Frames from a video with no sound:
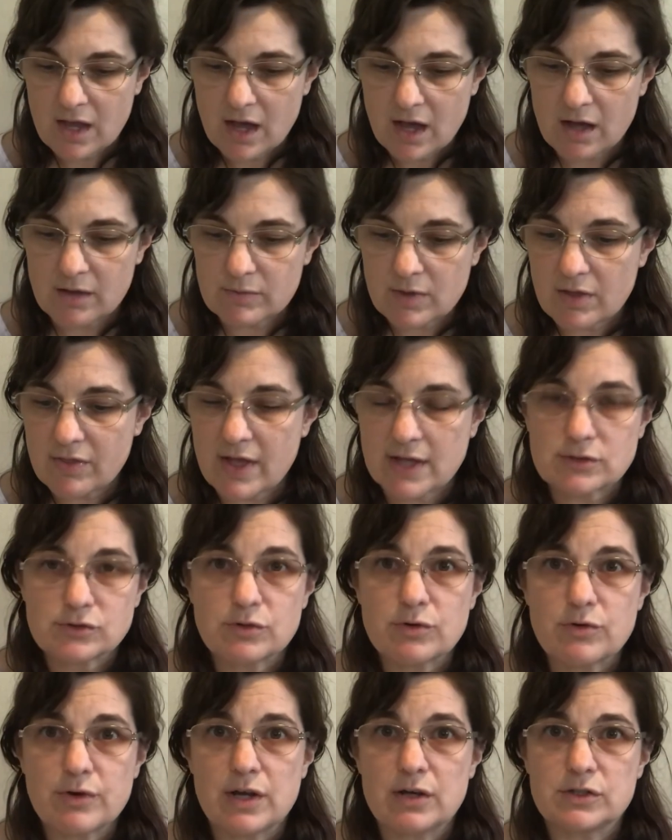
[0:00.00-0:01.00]

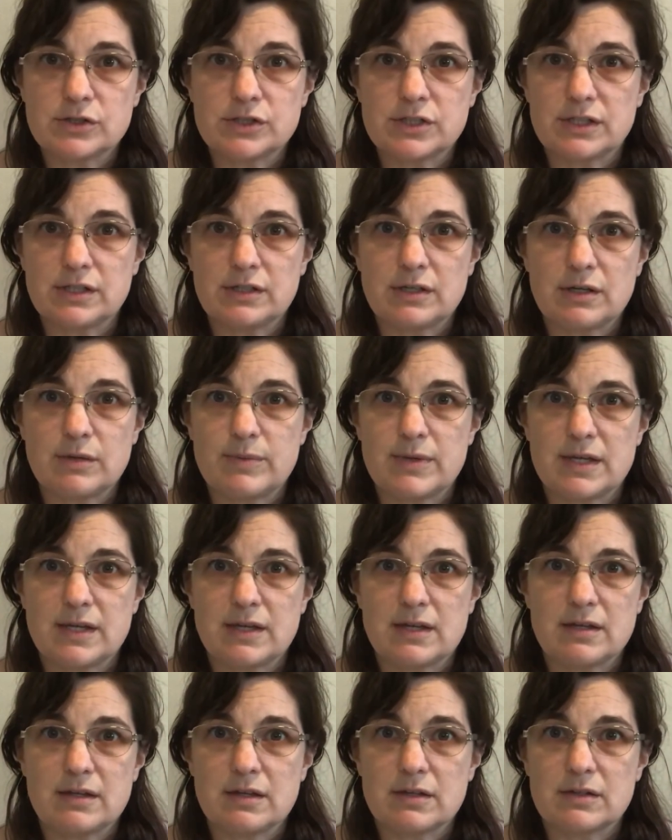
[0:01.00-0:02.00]
Electrical energy could
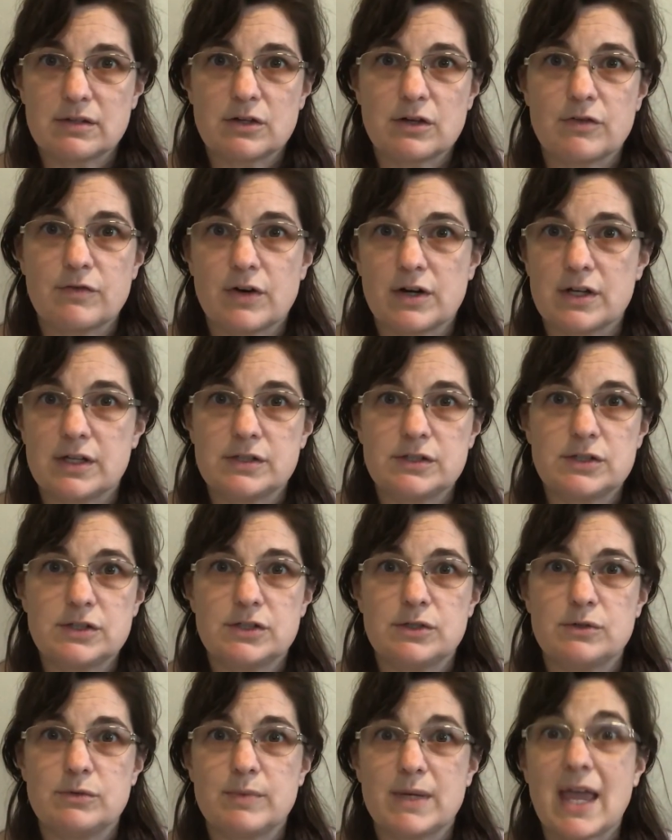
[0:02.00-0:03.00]
be converted
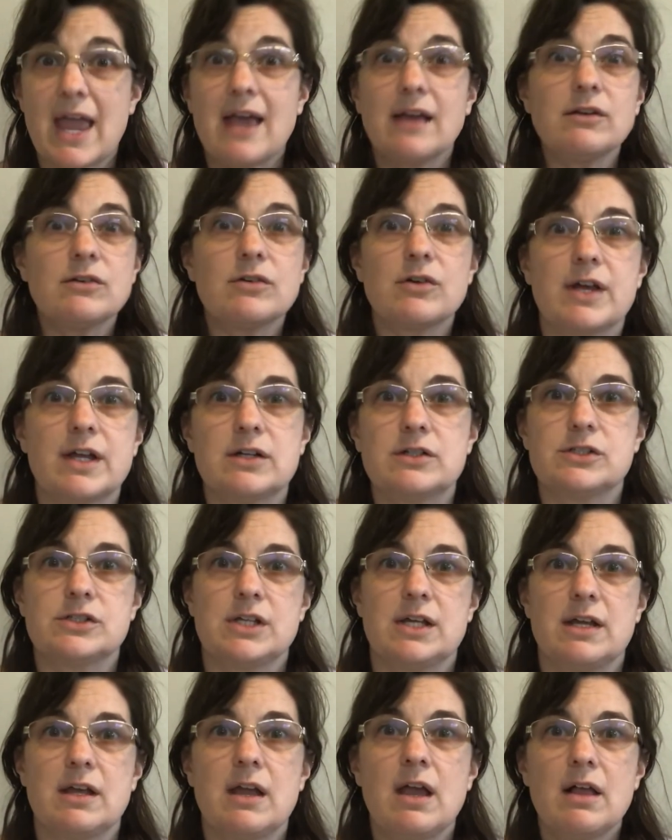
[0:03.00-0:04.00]
to mechanical
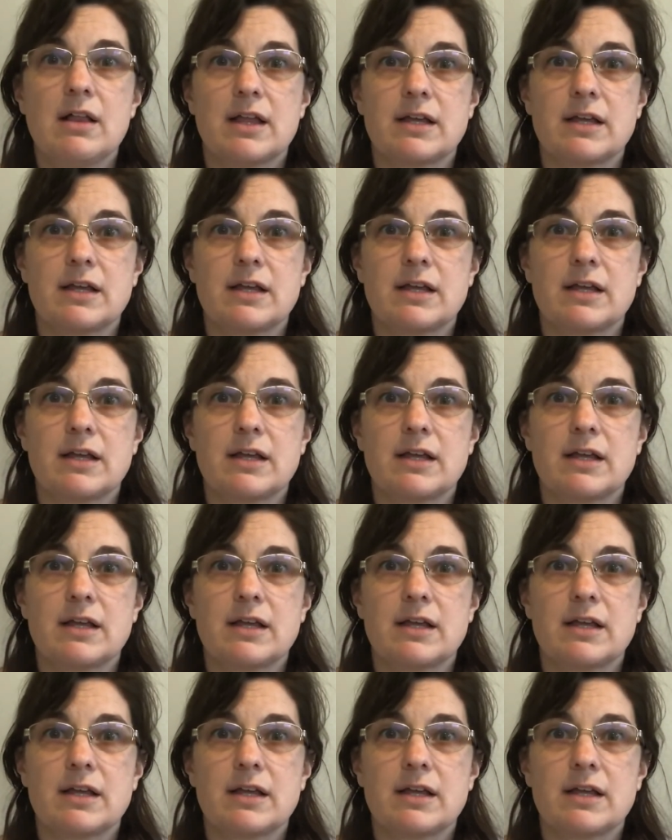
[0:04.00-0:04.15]
energy.